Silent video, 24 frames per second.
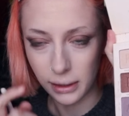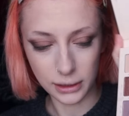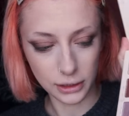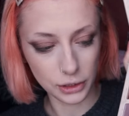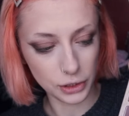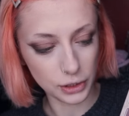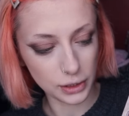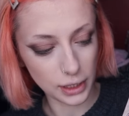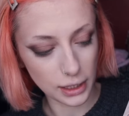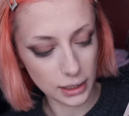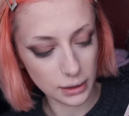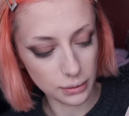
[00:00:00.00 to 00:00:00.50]

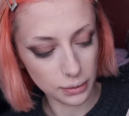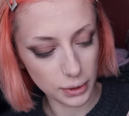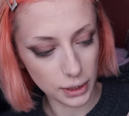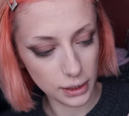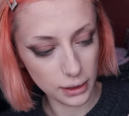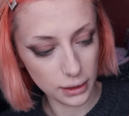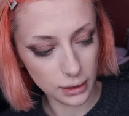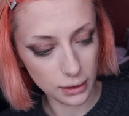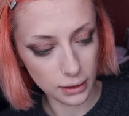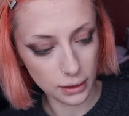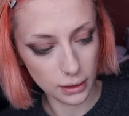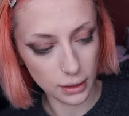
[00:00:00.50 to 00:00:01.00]
Just this
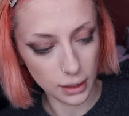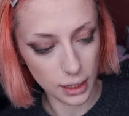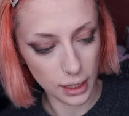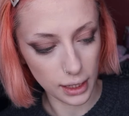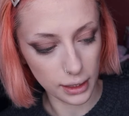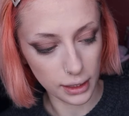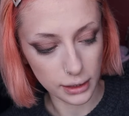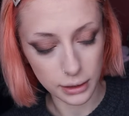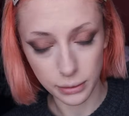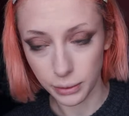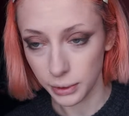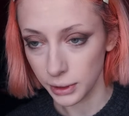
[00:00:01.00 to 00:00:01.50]

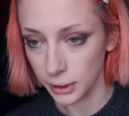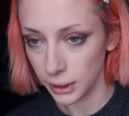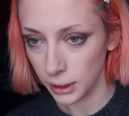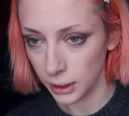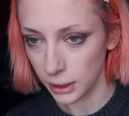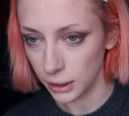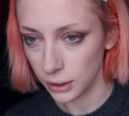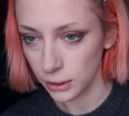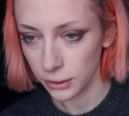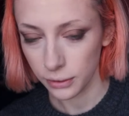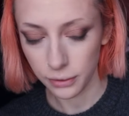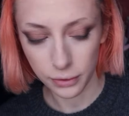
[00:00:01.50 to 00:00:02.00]
one
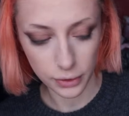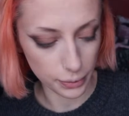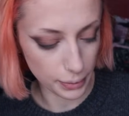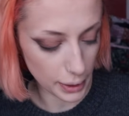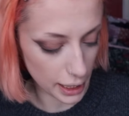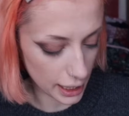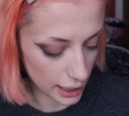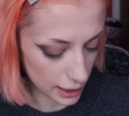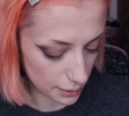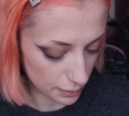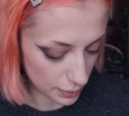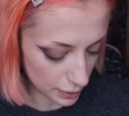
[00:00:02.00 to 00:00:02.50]
here for
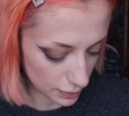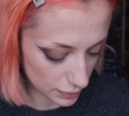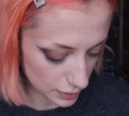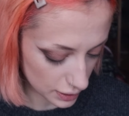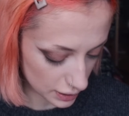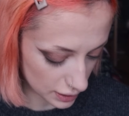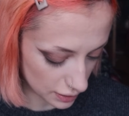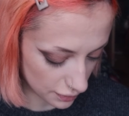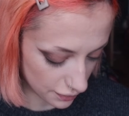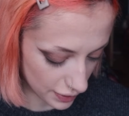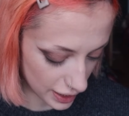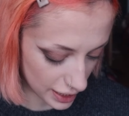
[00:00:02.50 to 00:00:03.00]
my eyebrows.
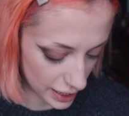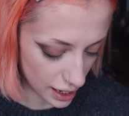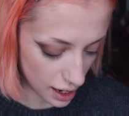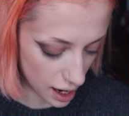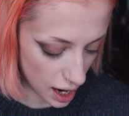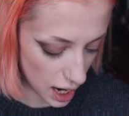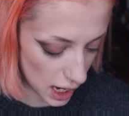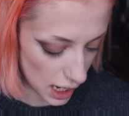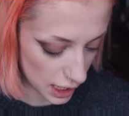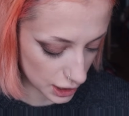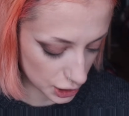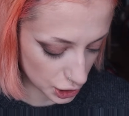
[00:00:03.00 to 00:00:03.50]
It's a
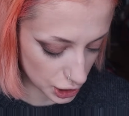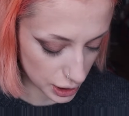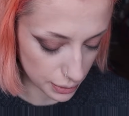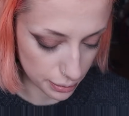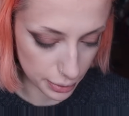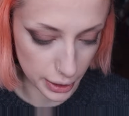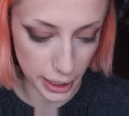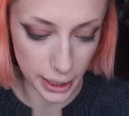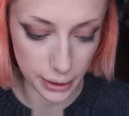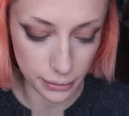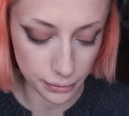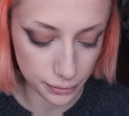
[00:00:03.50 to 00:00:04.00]
very ashy
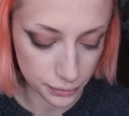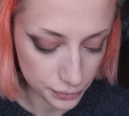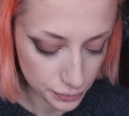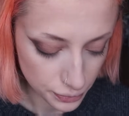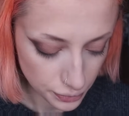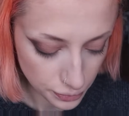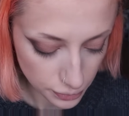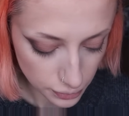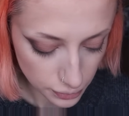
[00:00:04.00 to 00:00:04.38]
brown.